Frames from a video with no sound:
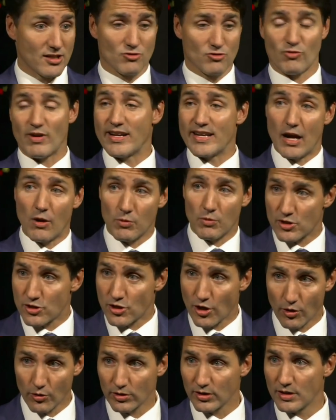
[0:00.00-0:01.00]
because right now we're
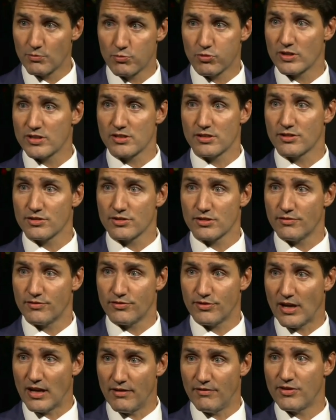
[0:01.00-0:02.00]
totally prisoners
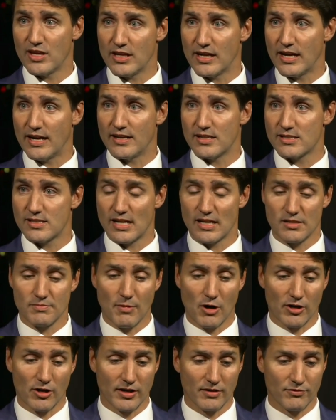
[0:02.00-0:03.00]
of the United
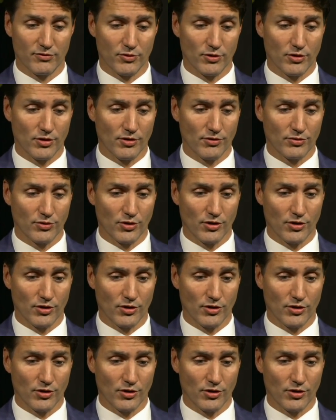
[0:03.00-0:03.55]
States market for